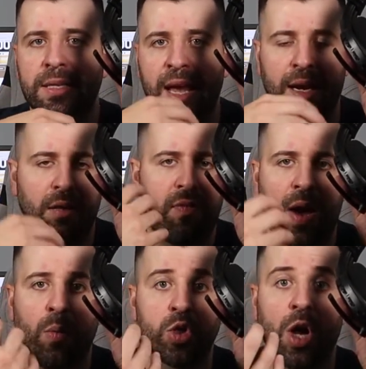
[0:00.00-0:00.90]
take an
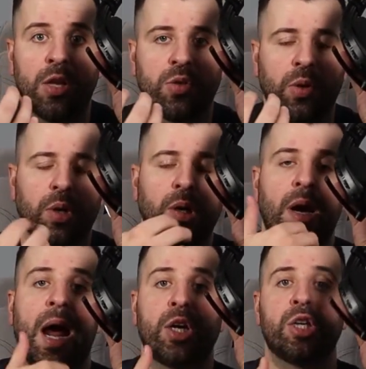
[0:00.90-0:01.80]
effect which console
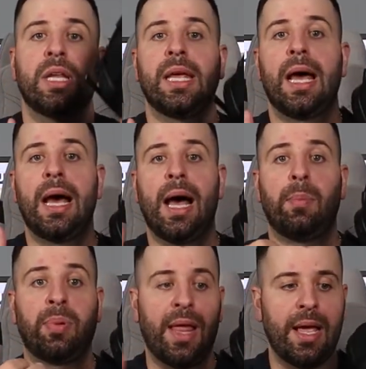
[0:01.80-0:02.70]
you're actually
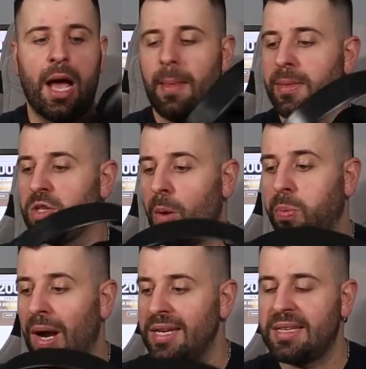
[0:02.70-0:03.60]
playing on. So
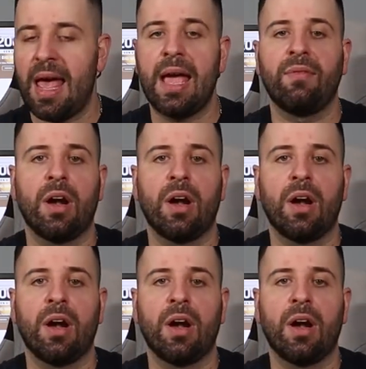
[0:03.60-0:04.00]
price tag,